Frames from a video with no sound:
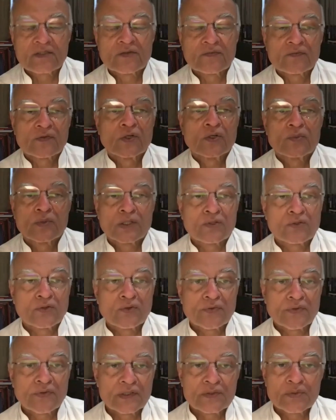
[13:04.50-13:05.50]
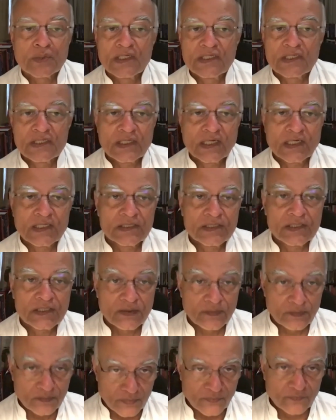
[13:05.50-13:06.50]
of global growth in
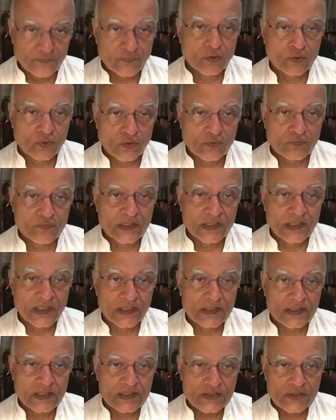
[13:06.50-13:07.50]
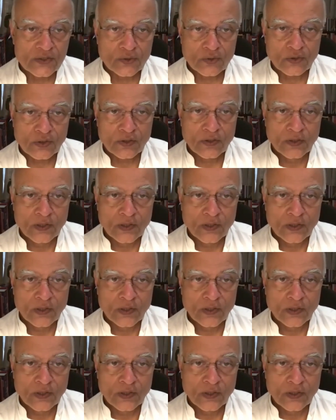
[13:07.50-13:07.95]
2019, before COVID hit us all.